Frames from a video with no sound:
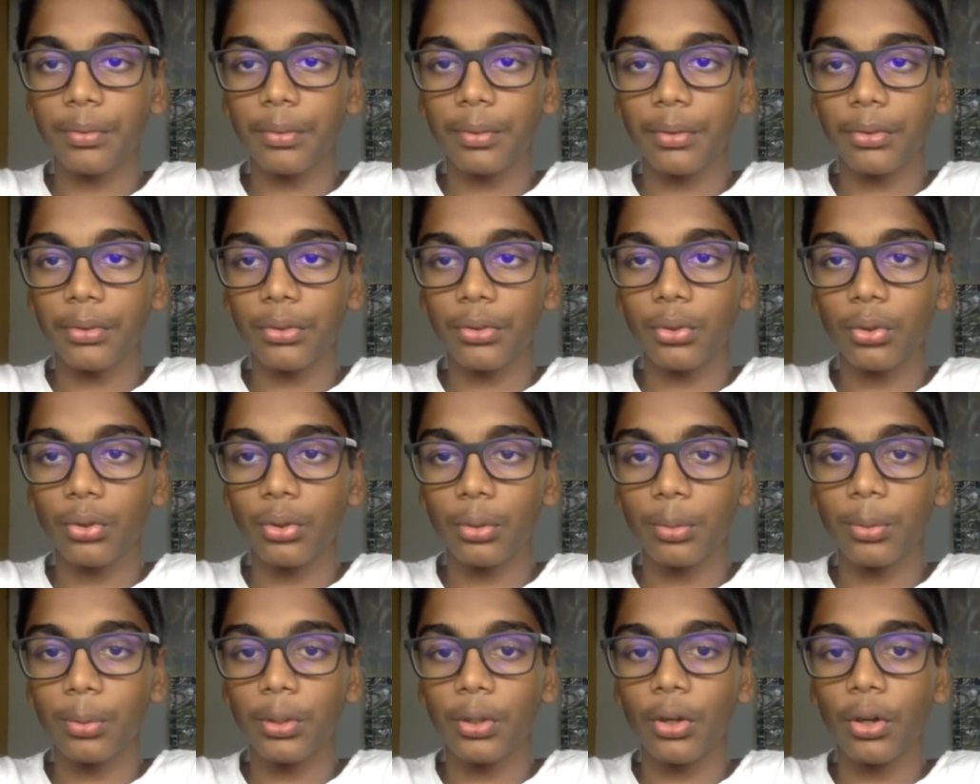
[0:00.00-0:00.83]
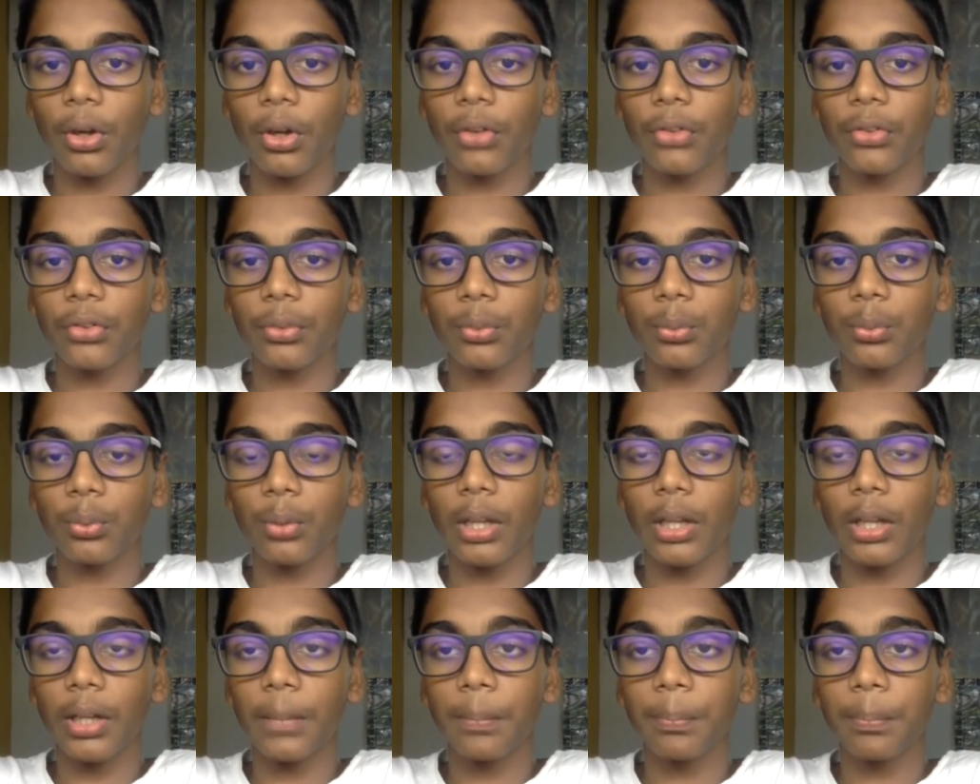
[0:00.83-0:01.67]
So because,
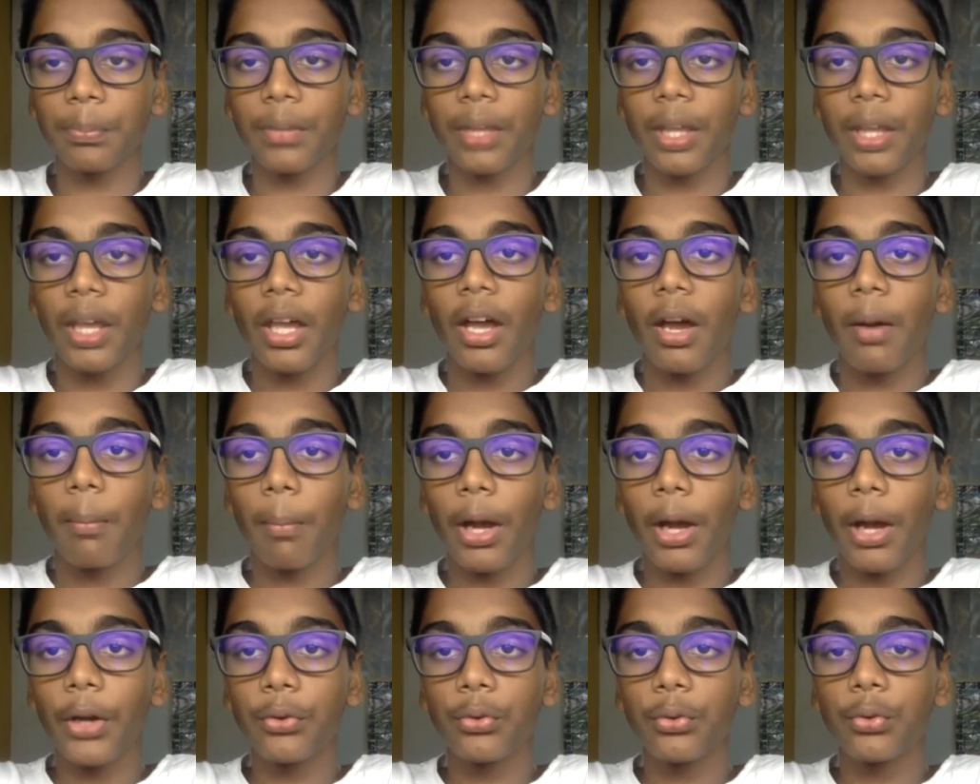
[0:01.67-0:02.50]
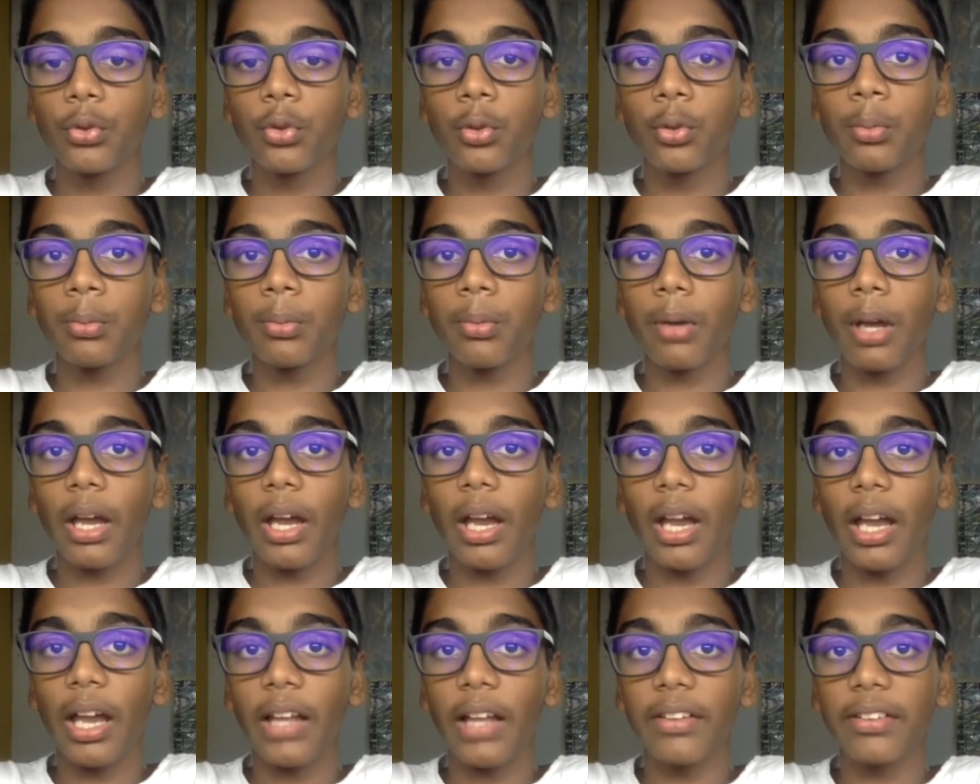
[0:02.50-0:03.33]
well, my room
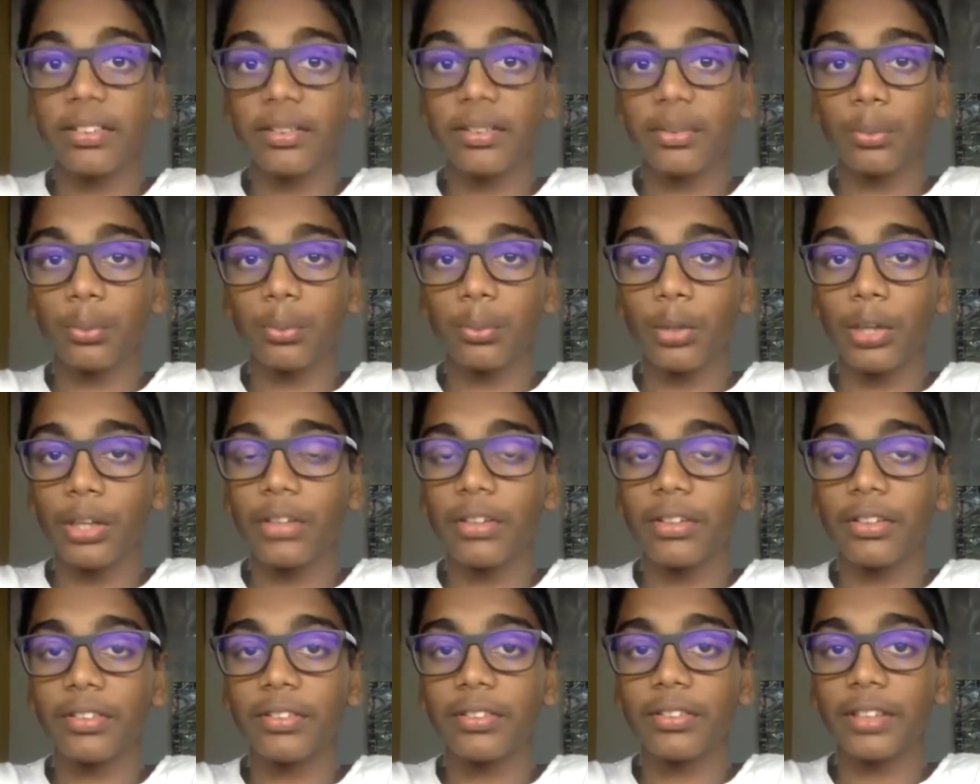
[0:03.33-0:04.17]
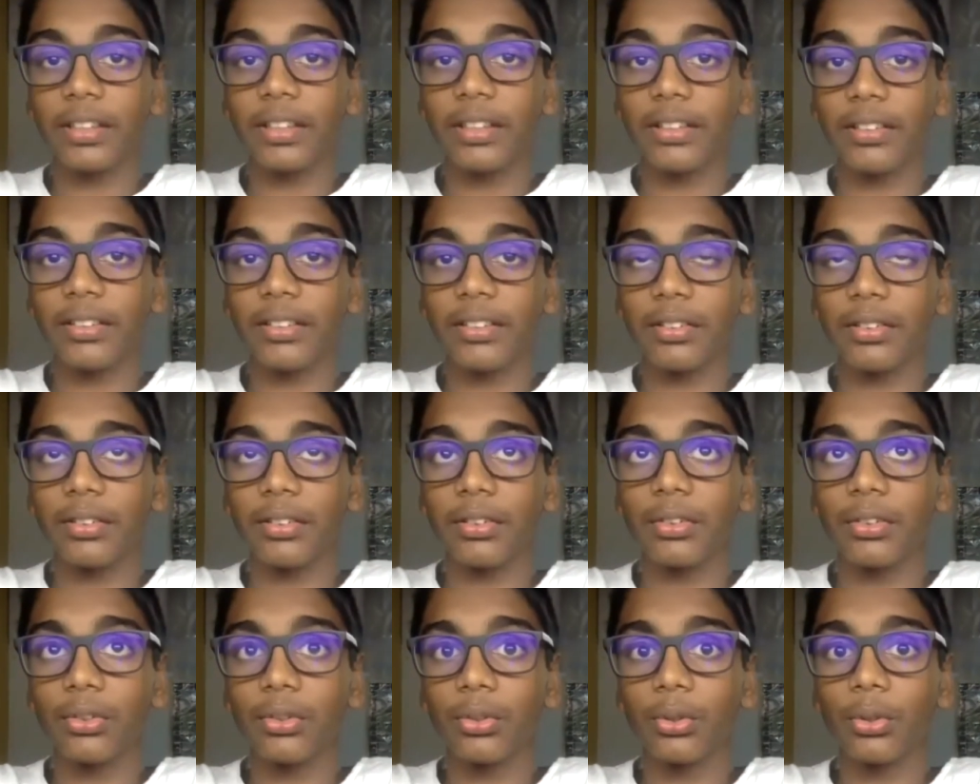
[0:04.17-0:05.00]
has various things.
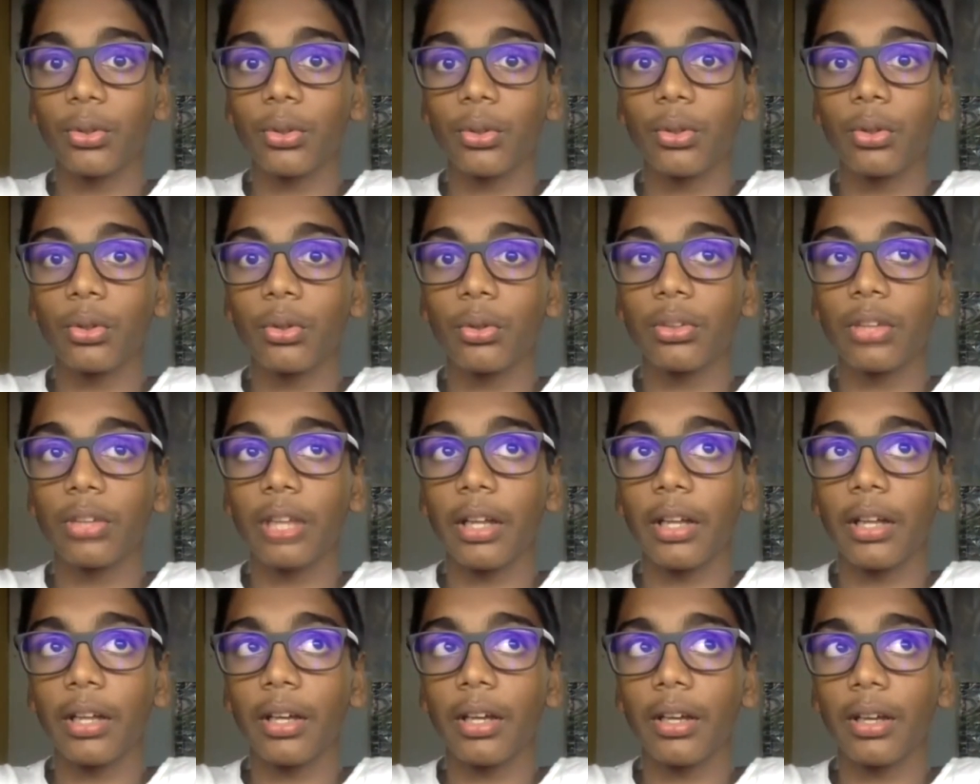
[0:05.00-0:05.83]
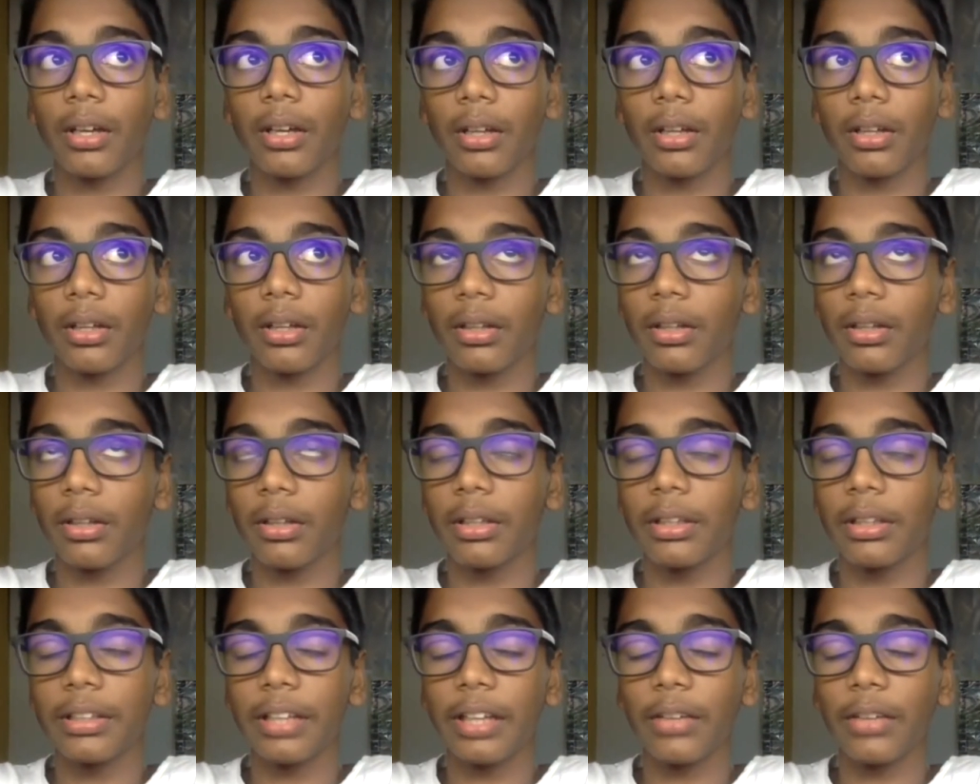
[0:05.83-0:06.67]
So that
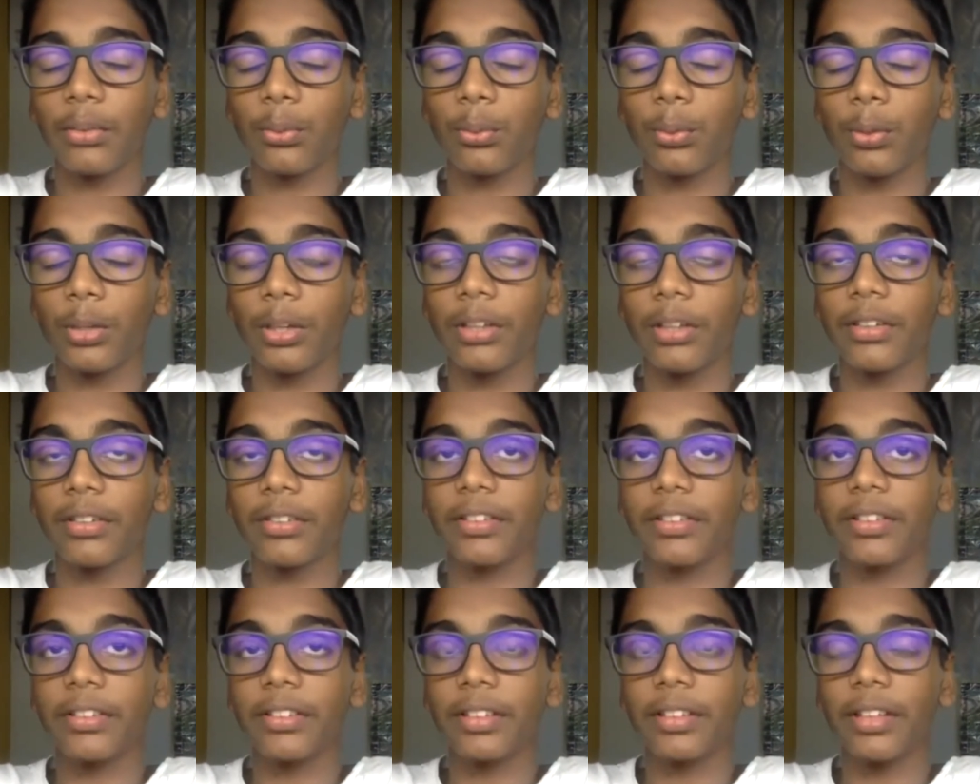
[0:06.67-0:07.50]
it has various things.